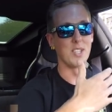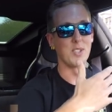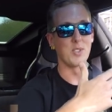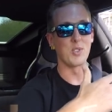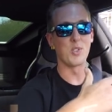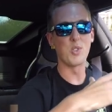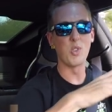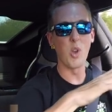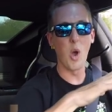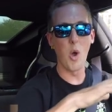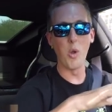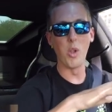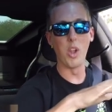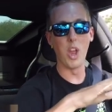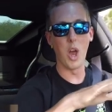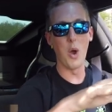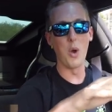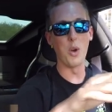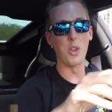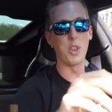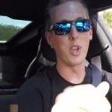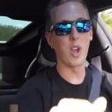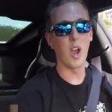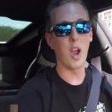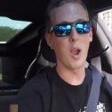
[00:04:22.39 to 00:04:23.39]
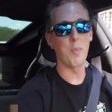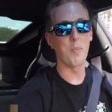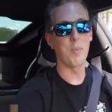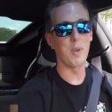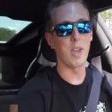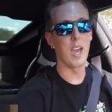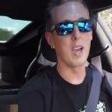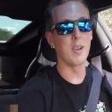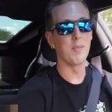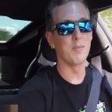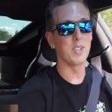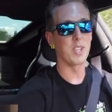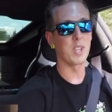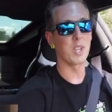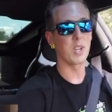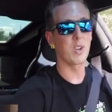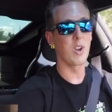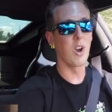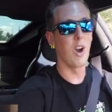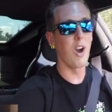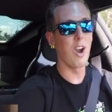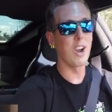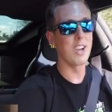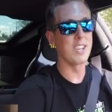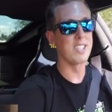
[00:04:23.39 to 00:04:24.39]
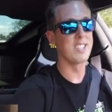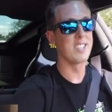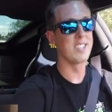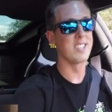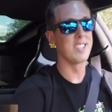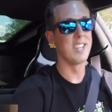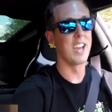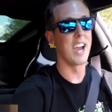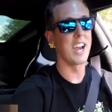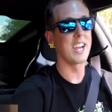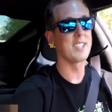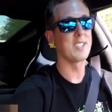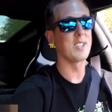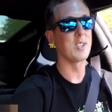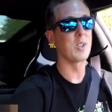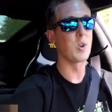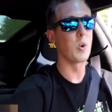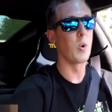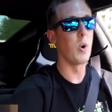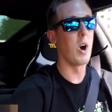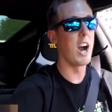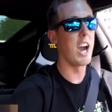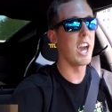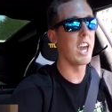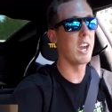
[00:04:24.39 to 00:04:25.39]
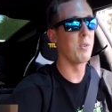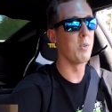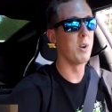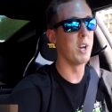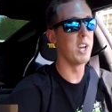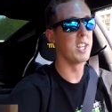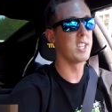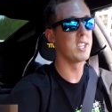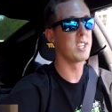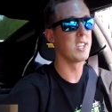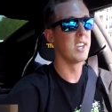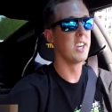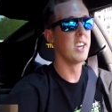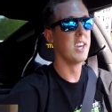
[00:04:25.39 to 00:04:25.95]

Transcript: It's so low in the RPMs that the car is just nice and quiet, which